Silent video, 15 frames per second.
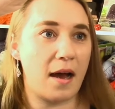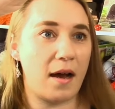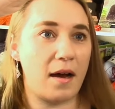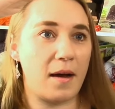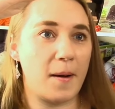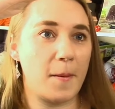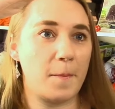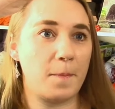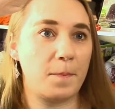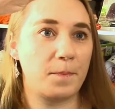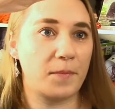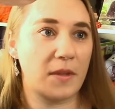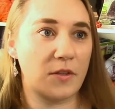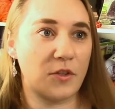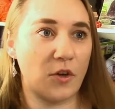Um,
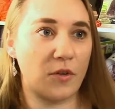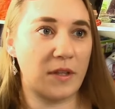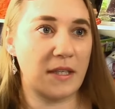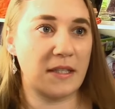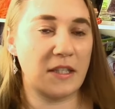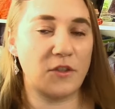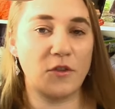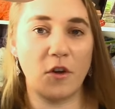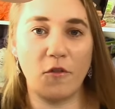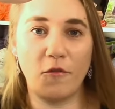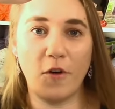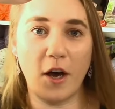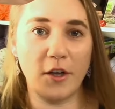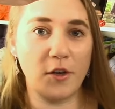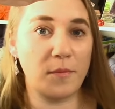so this is
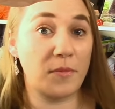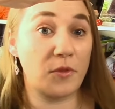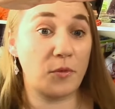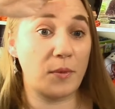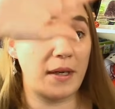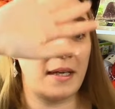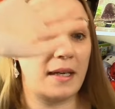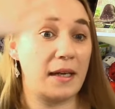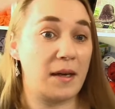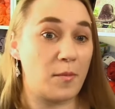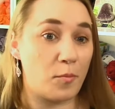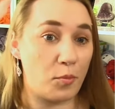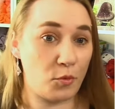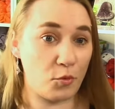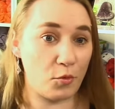volume three,
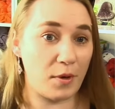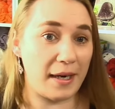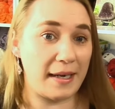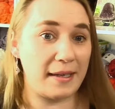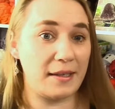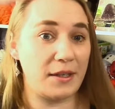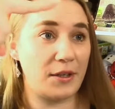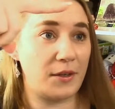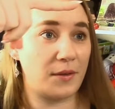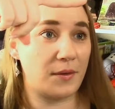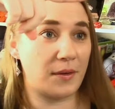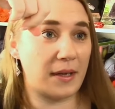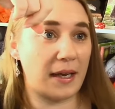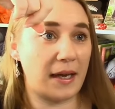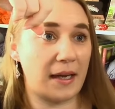brand new.
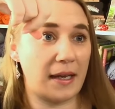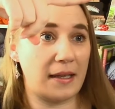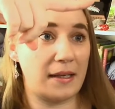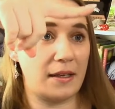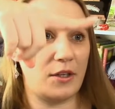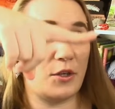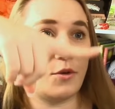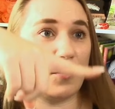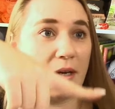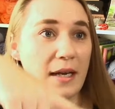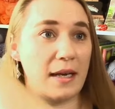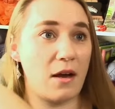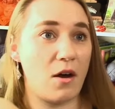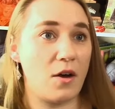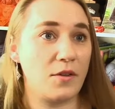Okay. And you
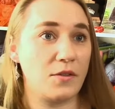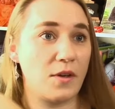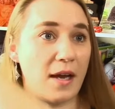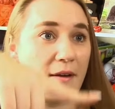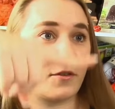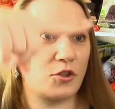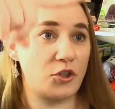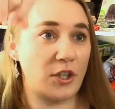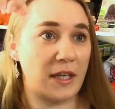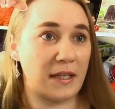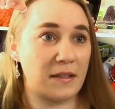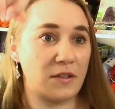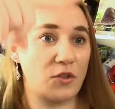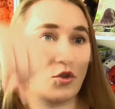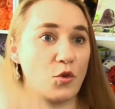can also have a
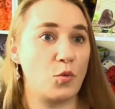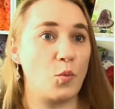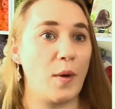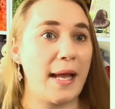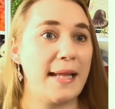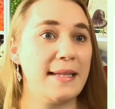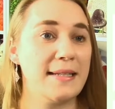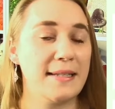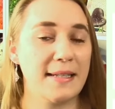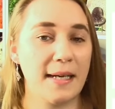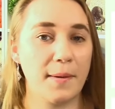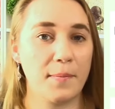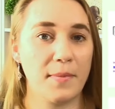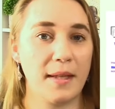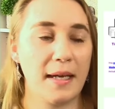chance to win
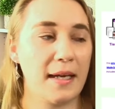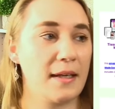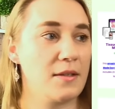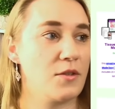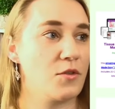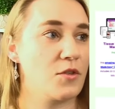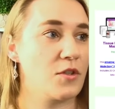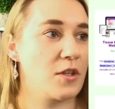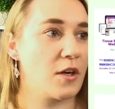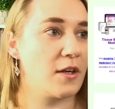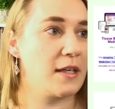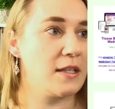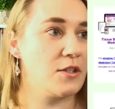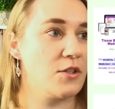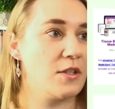something. So
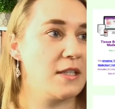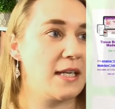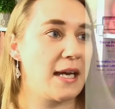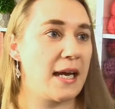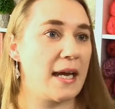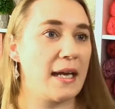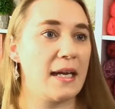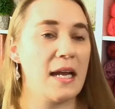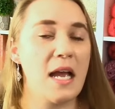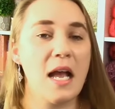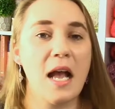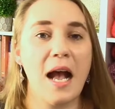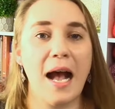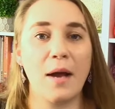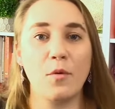starting today,
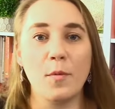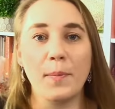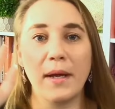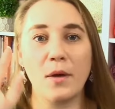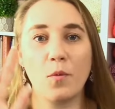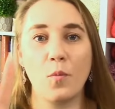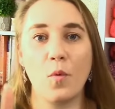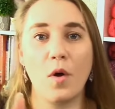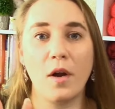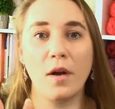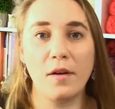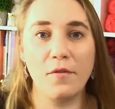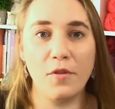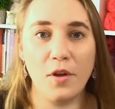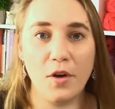I will pick one
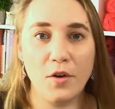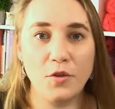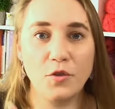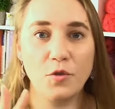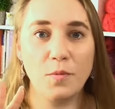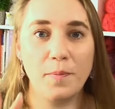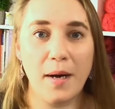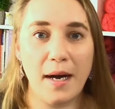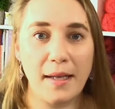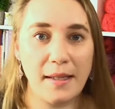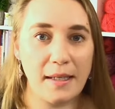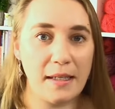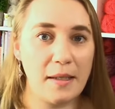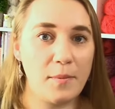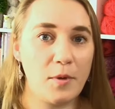of those who buy
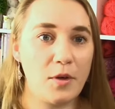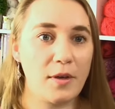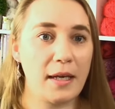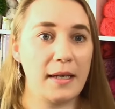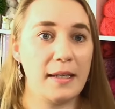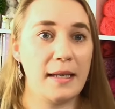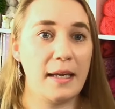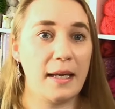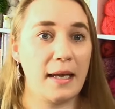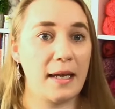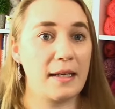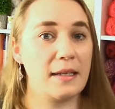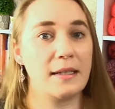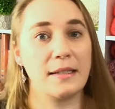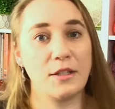the ebook and they
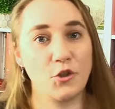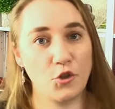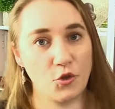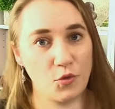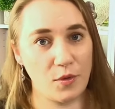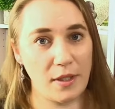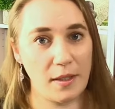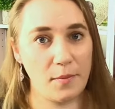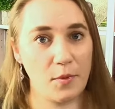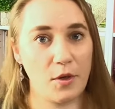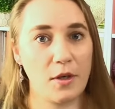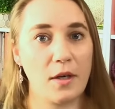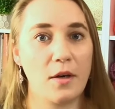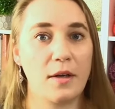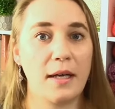get an additional
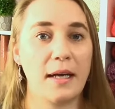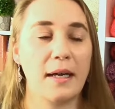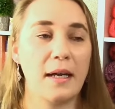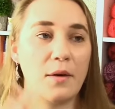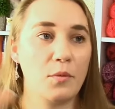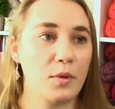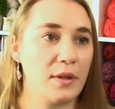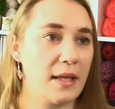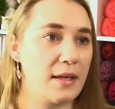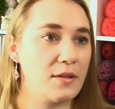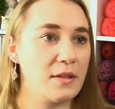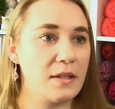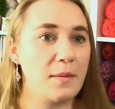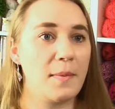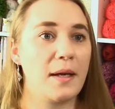ebook. Okay. I will
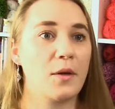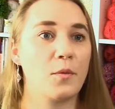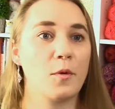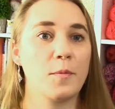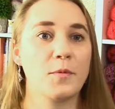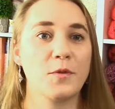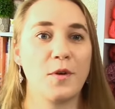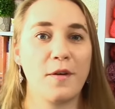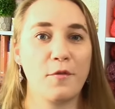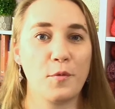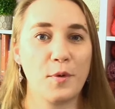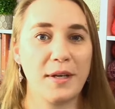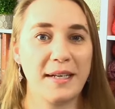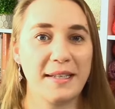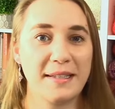announce it in my group so
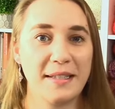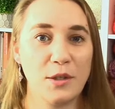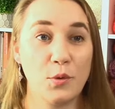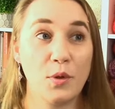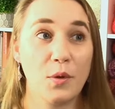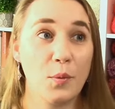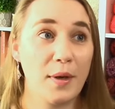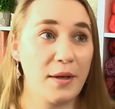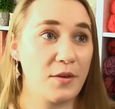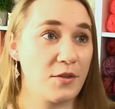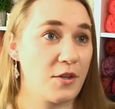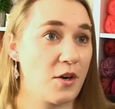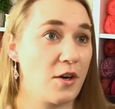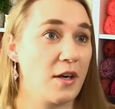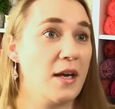everyone can see who the winners
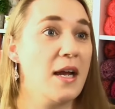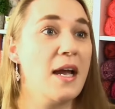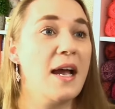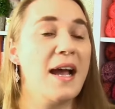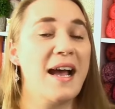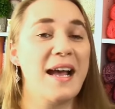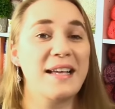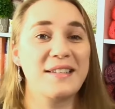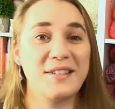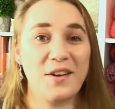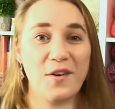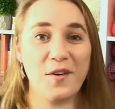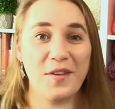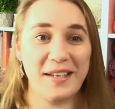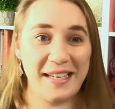are.
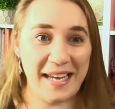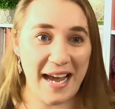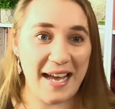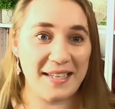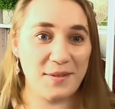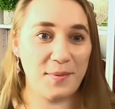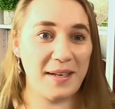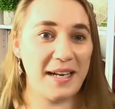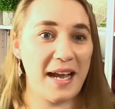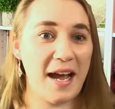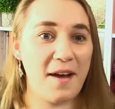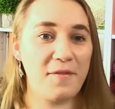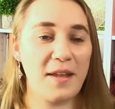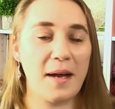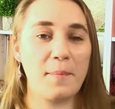So, yes, we're going to
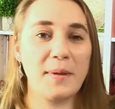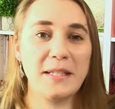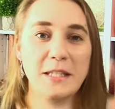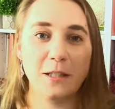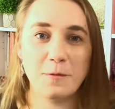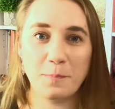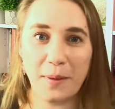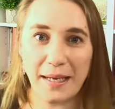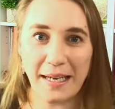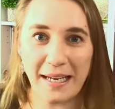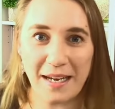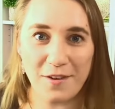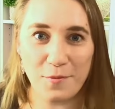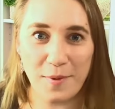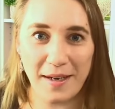have that. But
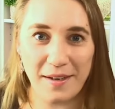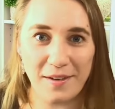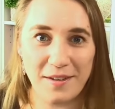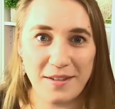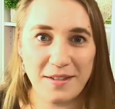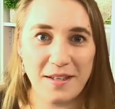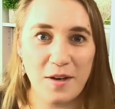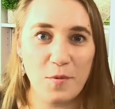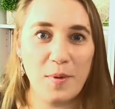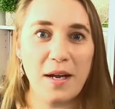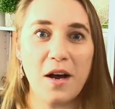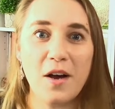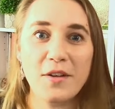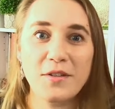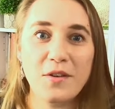speaking of winners, we
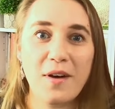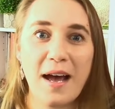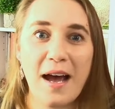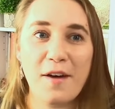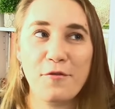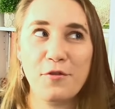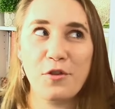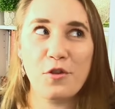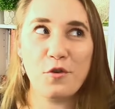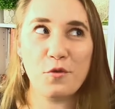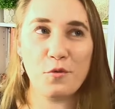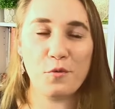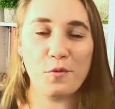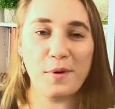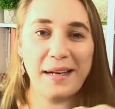also have
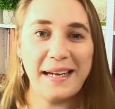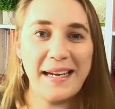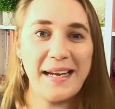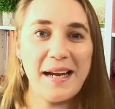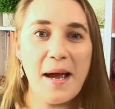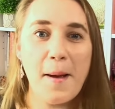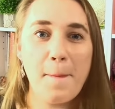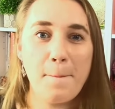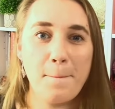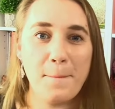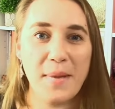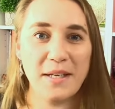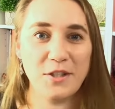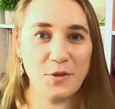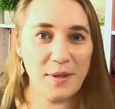three
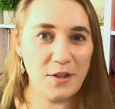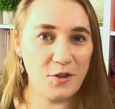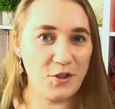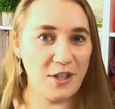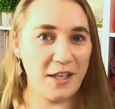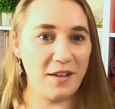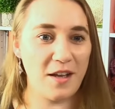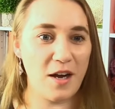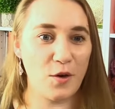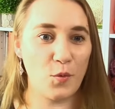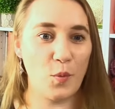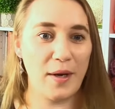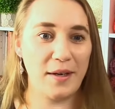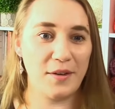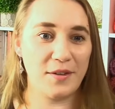mystery crochet
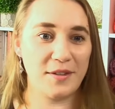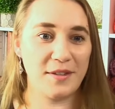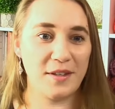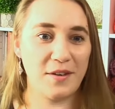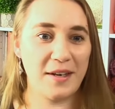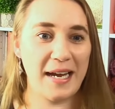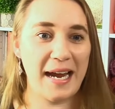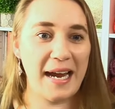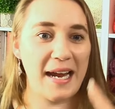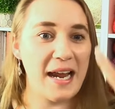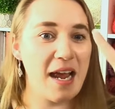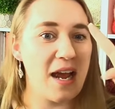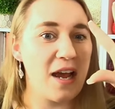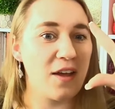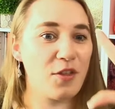along winners. Okay.
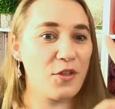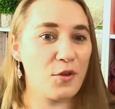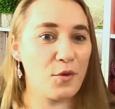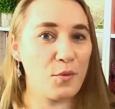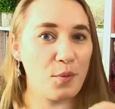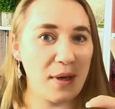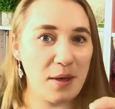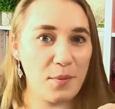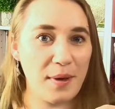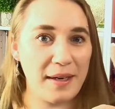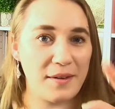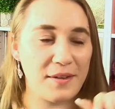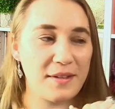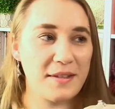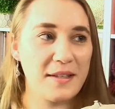Three
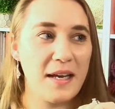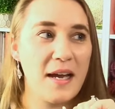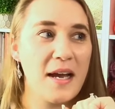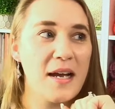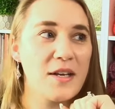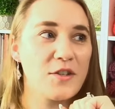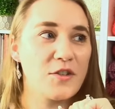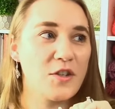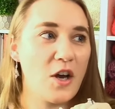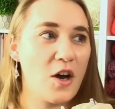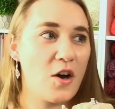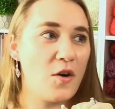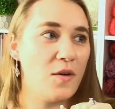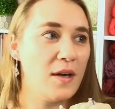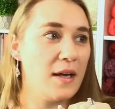winners.
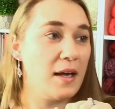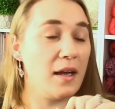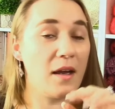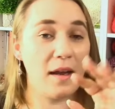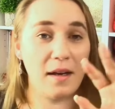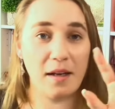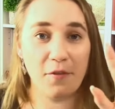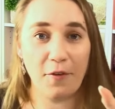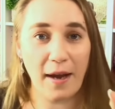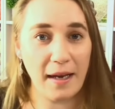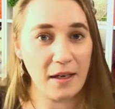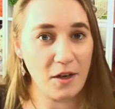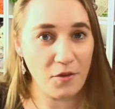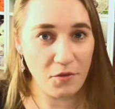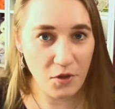So, and if
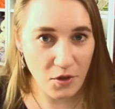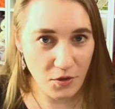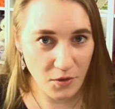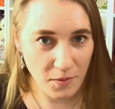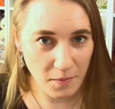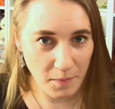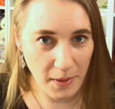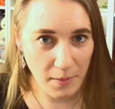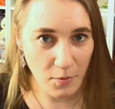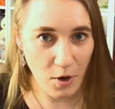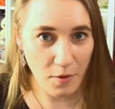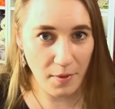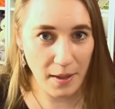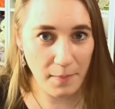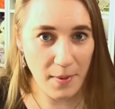any of those people
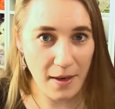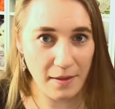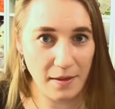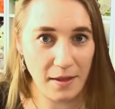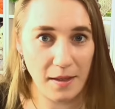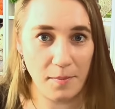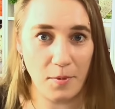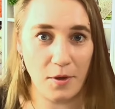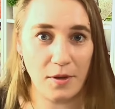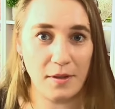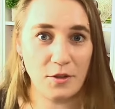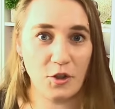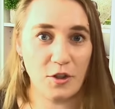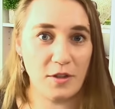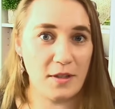already bought the ebook
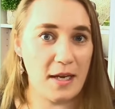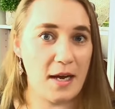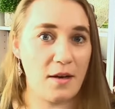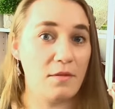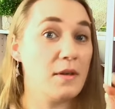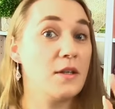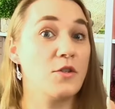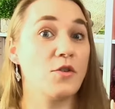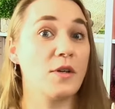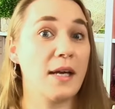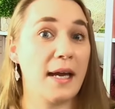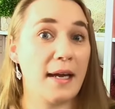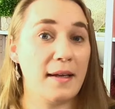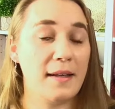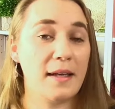just now, it's
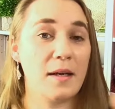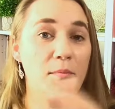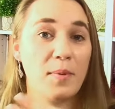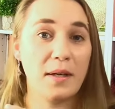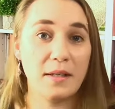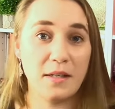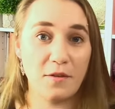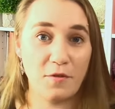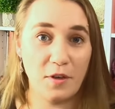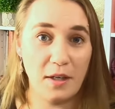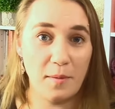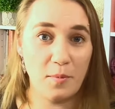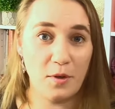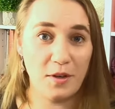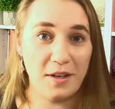okay. They can pick a different
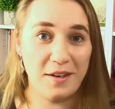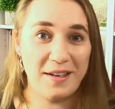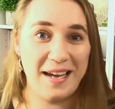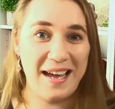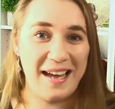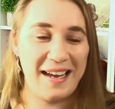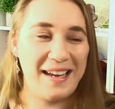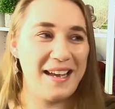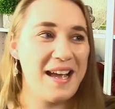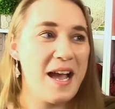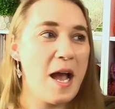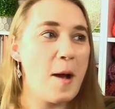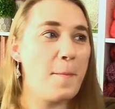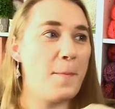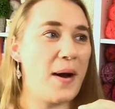ebook, okay?
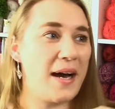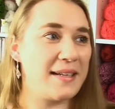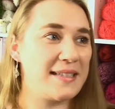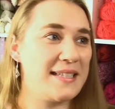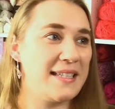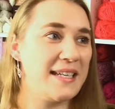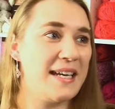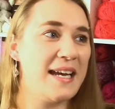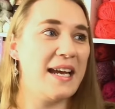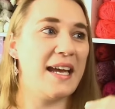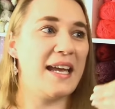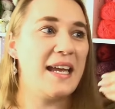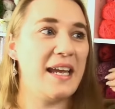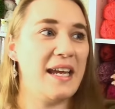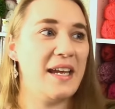But
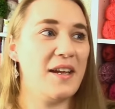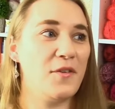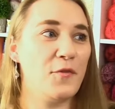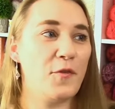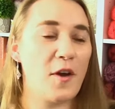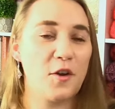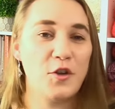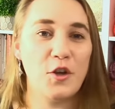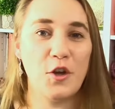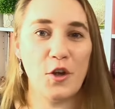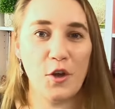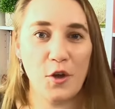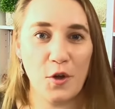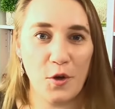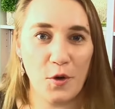if
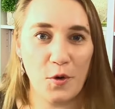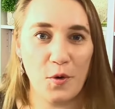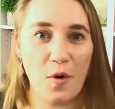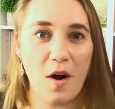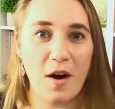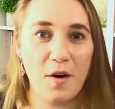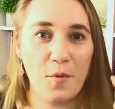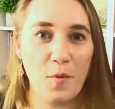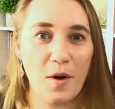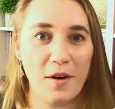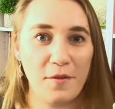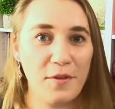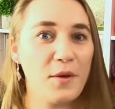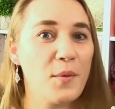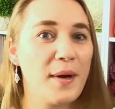you are one
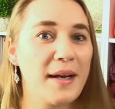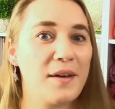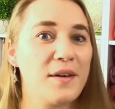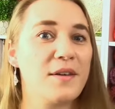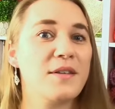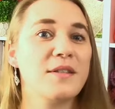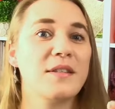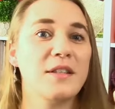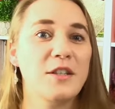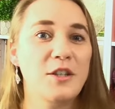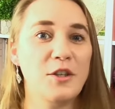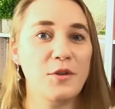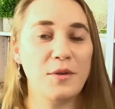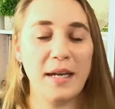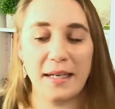of the winners,
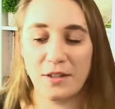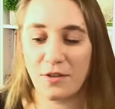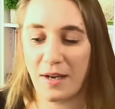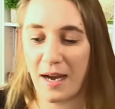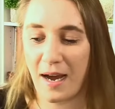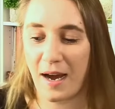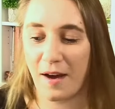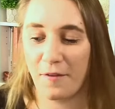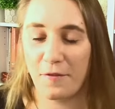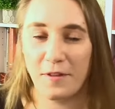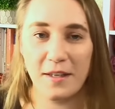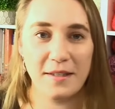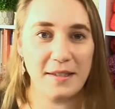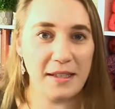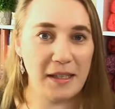you get to have
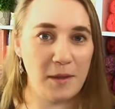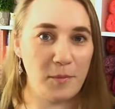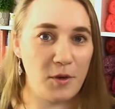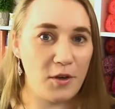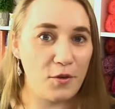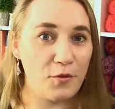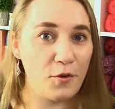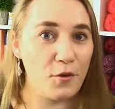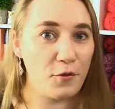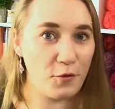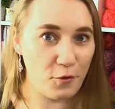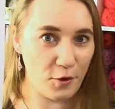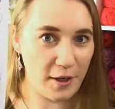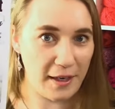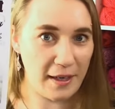this ebook for
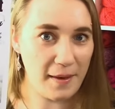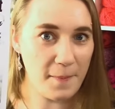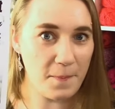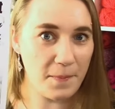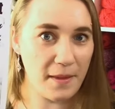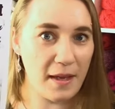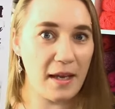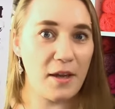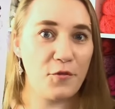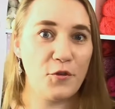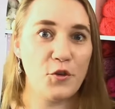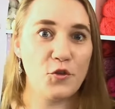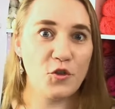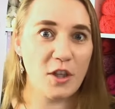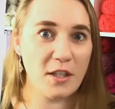free. If
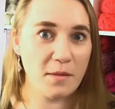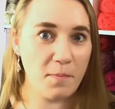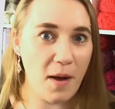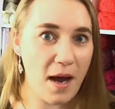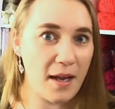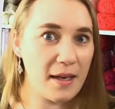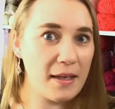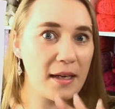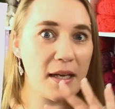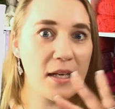you just bought it,